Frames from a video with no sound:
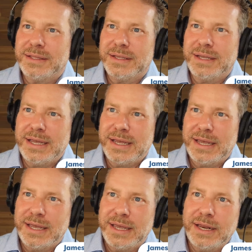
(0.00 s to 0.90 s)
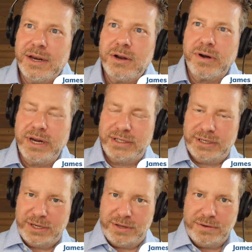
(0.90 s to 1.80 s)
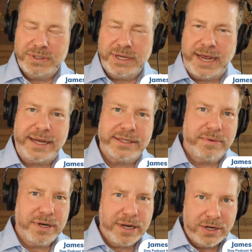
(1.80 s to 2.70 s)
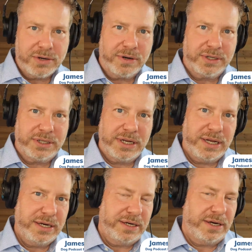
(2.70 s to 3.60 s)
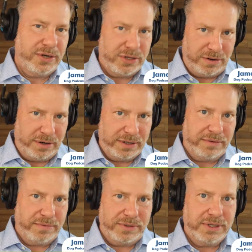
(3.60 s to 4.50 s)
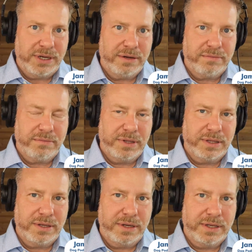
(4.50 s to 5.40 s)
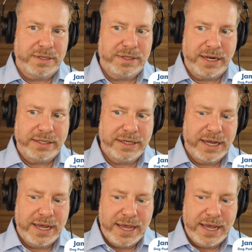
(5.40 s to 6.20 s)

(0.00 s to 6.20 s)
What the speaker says: The increased enthusiasm and interest in insurance that we're seeing in the States